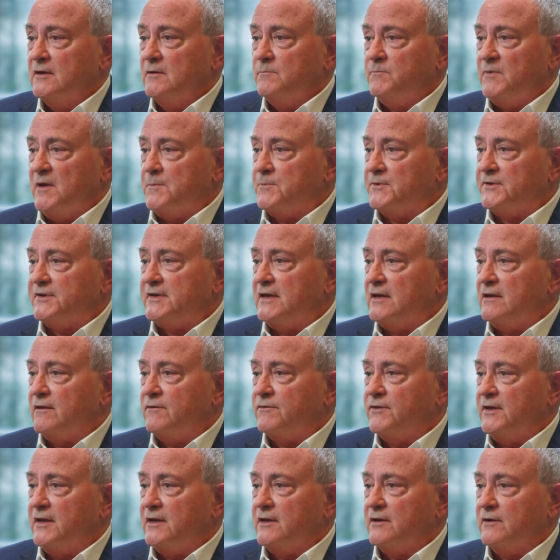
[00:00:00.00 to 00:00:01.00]
People tend to
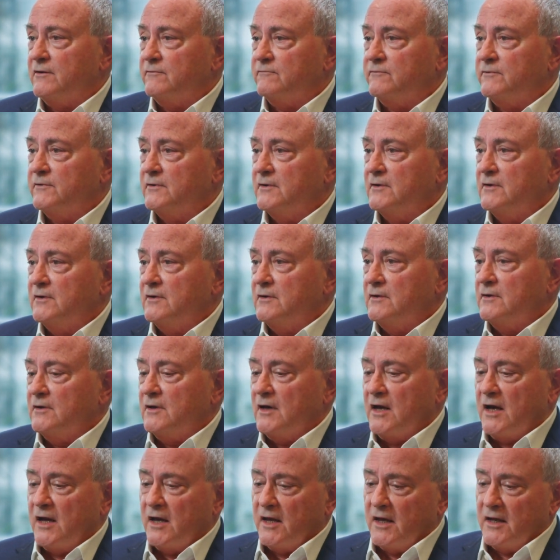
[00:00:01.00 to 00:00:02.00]
think of
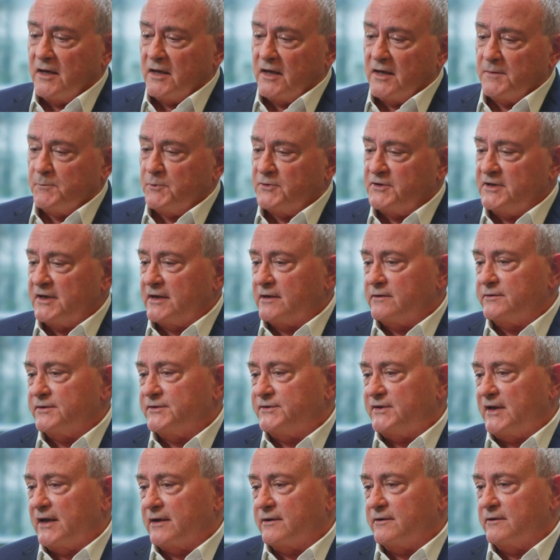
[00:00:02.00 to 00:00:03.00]
a particular
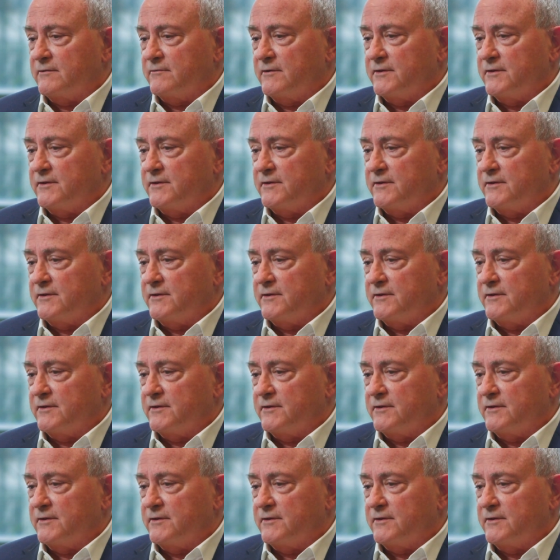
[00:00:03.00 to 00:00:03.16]
sector,